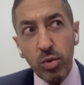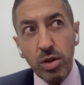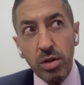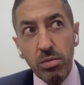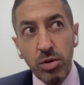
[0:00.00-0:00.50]

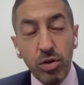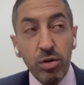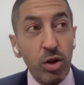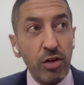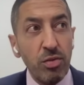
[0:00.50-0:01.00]
would
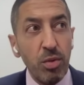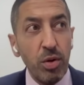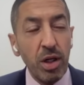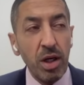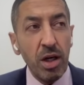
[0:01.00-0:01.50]
look at
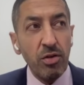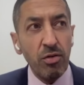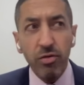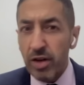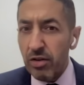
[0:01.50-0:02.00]
smoking
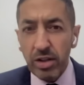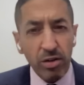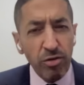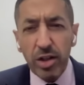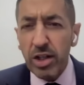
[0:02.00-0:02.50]
as
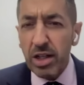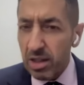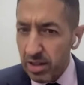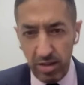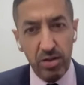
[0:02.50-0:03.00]
they're very
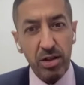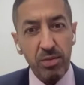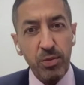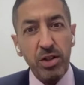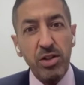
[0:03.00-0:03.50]
clear
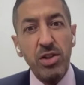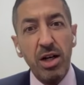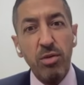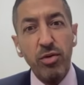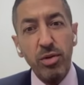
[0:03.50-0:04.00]
that
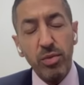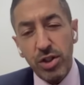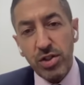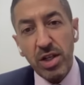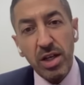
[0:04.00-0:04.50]
it's harmful,
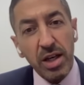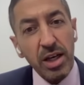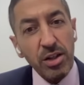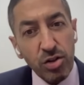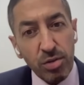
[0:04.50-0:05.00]
which is
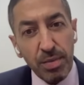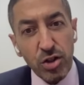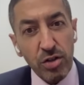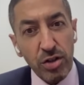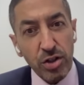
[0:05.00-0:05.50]
a
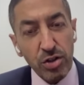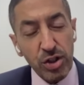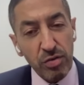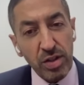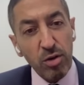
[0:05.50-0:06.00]
tremendous
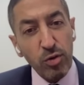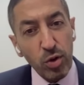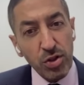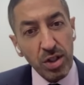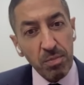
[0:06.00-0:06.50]
generational shift. Now,
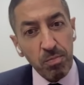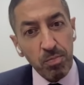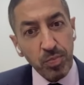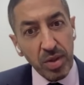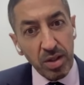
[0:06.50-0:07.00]
of course,
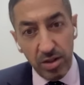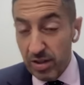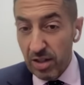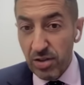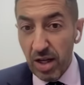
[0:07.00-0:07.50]

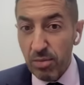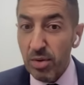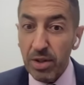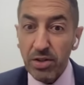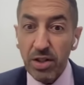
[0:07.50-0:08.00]
this takes
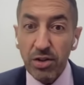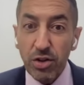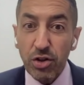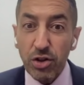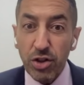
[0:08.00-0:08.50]
time. Remember, I said
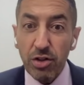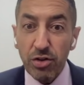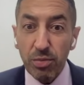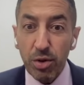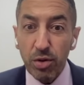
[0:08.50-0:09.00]
the Surgeon
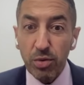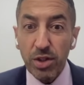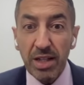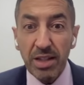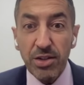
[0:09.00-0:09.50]
General's report
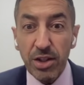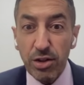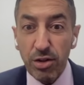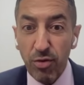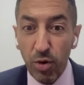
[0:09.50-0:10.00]
was in
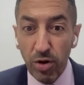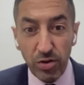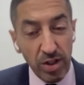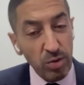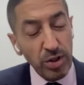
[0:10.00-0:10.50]

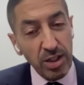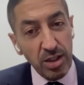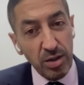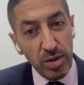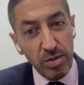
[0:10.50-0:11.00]
1964. So now we're
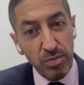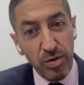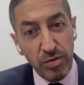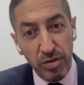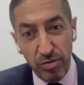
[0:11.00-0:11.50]
dealing with
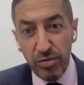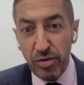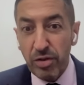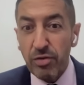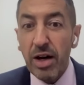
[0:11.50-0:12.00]

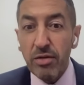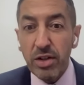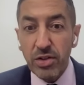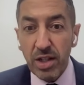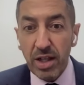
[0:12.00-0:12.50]

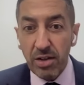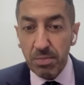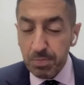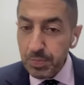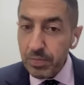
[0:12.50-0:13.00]
55 years
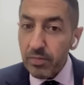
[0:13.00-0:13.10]
later.